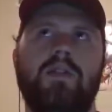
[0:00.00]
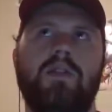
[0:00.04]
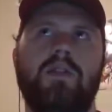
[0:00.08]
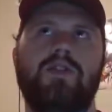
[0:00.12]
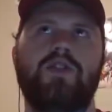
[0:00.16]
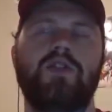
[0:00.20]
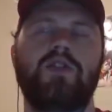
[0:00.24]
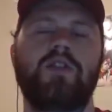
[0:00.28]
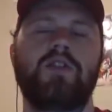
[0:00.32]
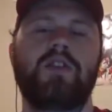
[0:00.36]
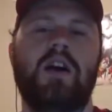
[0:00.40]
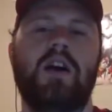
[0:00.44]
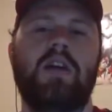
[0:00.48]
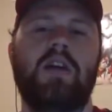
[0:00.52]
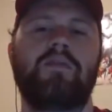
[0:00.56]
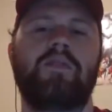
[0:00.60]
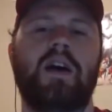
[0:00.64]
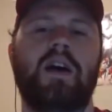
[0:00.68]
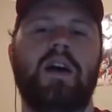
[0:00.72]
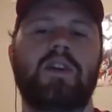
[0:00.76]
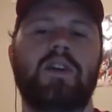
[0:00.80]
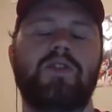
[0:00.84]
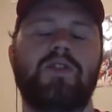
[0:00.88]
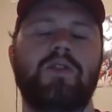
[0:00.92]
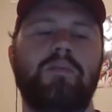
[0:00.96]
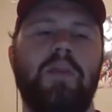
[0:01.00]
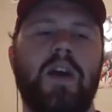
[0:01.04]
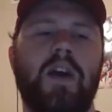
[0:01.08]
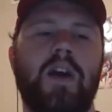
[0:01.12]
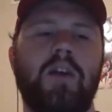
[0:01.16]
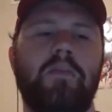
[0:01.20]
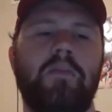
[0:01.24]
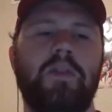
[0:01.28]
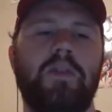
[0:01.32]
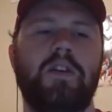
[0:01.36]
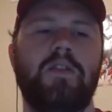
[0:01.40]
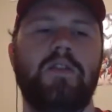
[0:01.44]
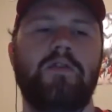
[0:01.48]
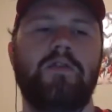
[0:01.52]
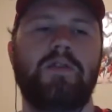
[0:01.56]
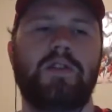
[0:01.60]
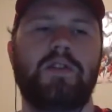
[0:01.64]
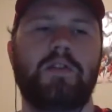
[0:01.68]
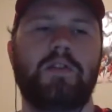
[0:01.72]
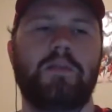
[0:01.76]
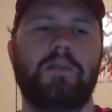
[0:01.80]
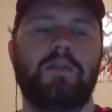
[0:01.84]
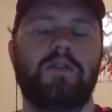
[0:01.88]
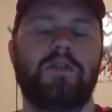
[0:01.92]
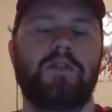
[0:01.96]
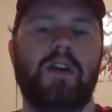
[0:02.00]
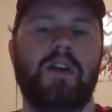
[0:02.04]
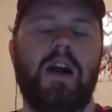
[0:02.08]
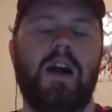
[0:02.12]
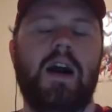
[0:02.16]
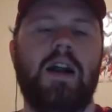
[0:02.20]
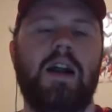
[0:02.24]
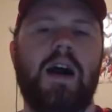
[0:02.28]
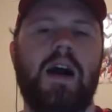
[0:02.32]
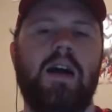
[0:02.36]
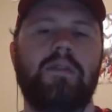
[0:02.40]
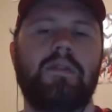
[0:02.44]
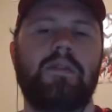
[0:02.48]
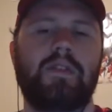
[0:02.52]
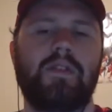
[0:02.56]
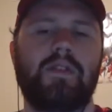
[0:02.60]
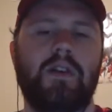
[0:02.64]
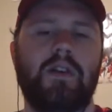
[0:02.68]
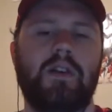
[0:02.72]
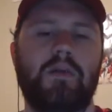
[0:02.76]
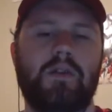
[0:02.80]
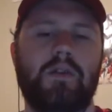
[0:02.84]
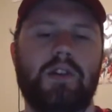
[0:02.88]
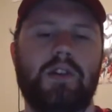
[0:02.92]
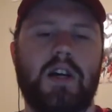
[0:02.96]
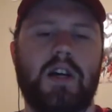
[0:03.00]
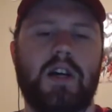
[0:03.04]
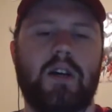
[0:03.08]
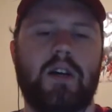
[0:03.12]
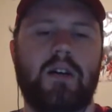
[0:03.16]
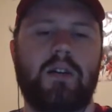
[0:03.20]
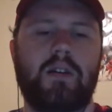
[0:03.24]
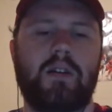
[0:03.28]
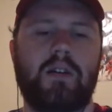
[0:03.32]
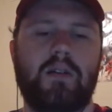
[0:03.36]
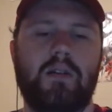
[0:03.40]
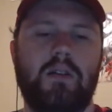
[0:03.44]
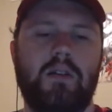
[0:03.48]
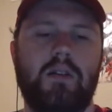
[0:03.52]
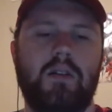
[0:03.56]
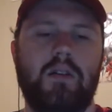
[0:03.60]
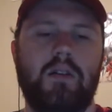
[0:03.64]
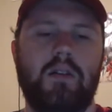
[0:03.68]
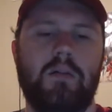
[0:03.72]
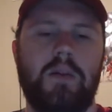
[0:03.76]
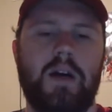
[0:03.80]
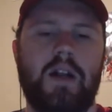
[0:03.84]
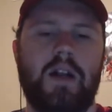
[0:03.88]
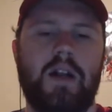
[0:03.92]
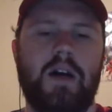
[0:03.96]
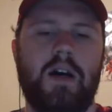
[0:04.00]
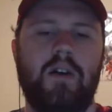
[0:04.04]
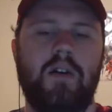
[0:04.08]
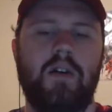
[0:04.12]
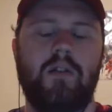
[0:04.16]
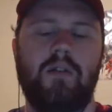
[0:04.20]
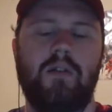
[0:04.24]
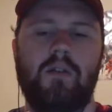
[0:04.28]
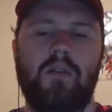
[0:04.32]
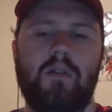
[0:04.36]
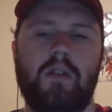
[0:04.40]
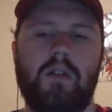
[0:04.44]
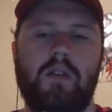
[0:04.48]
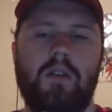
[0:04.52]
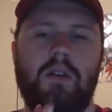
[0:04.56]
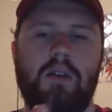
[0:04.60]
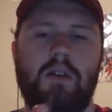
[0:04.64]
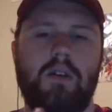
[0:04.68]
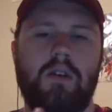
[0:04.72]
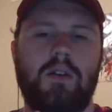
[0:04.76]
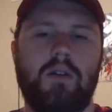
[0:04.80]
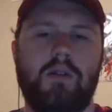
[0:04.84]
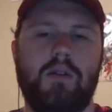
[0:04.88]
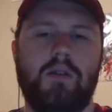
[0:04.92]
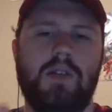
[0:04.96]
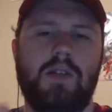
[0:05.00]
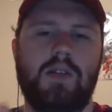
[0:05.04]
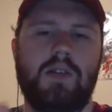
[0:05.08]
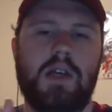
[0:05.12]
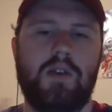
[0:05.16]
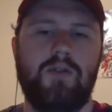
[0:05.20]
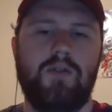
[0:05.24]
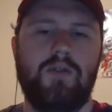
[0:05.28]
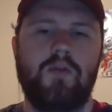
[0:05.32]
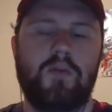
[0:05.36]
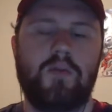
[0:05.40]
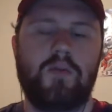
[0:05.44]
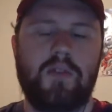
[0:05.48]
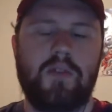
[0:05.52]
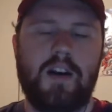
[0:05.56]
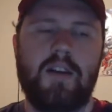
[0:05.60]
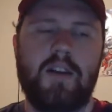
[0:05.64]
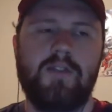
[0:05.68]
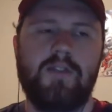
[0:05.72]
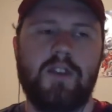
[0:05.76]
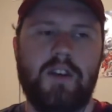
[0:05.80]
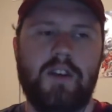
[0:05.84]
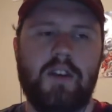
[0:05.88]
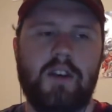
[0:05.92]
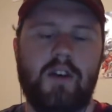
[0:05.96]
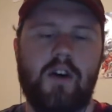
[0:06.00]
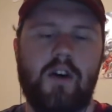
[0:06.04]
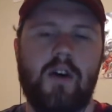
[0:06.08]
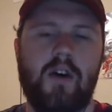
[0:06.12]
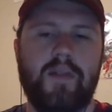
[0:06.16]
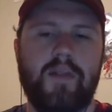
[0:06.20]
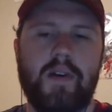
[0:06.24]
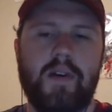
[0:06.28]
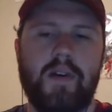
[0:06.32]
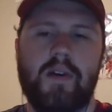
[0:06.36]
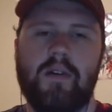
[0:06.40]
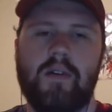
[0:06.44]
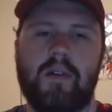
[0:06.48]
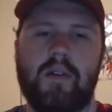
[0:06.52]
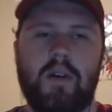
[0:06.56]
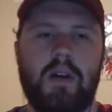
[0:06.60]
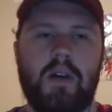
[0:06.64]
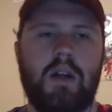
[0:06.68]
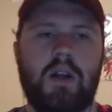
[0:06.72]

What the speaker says: In fact, she may appear in Superior. I have to double check, and I'll tell you privately off air.